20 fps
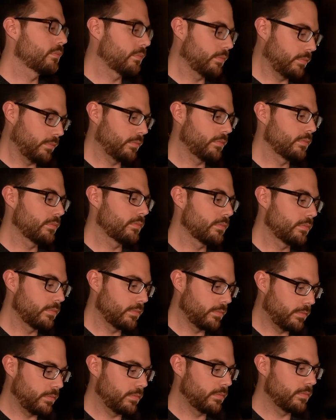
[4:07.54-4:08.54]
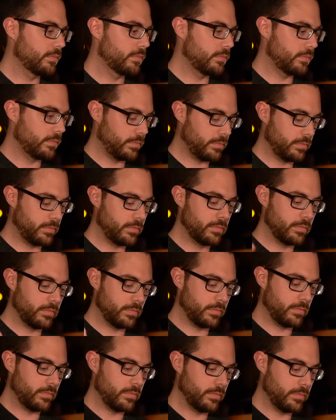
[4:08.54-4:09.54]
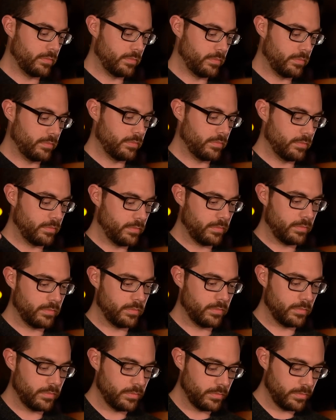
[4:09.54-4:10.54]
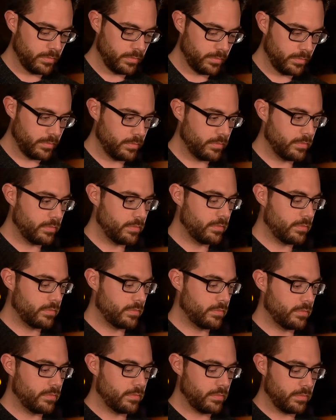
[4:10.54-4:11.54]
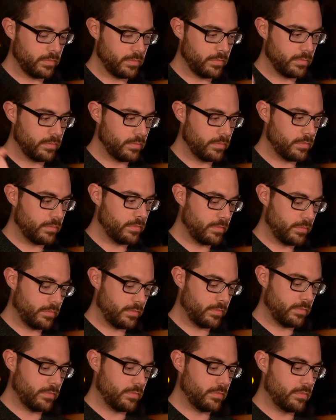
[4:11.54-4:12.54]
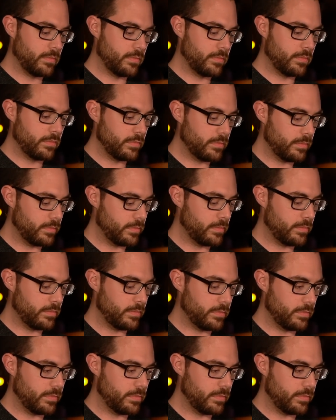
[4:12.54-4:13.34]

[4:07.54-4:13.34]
The person shown says nothing.